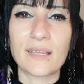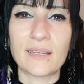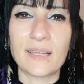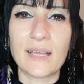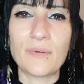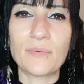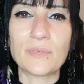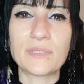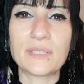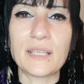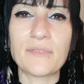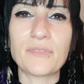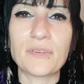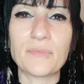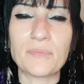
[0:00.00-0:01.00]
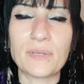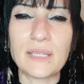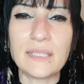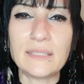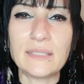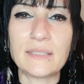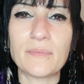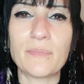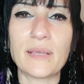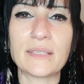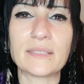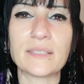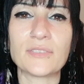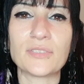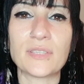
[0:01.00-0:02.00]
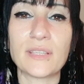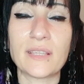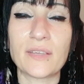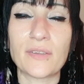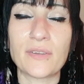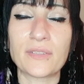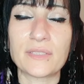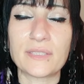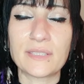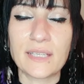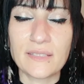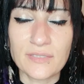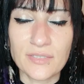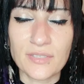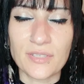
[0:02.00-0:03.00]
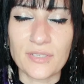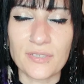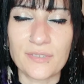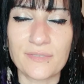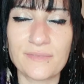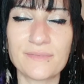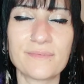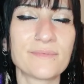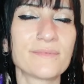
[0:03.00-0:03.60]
And now once they've completed the message that they're going to send to you,